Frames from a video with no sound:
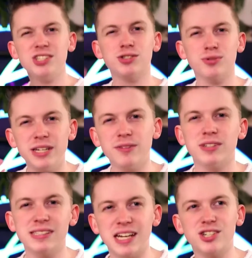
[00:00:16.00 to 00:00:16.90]
Each of these 3
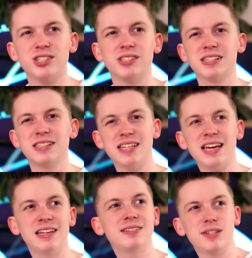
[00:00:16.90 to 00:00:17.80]
different sections
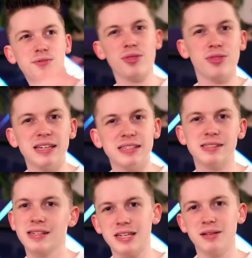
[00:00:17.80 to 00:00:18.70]
contain different
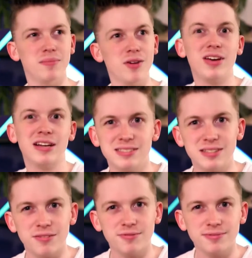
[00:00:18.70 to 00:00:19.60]
things that can affect stuff.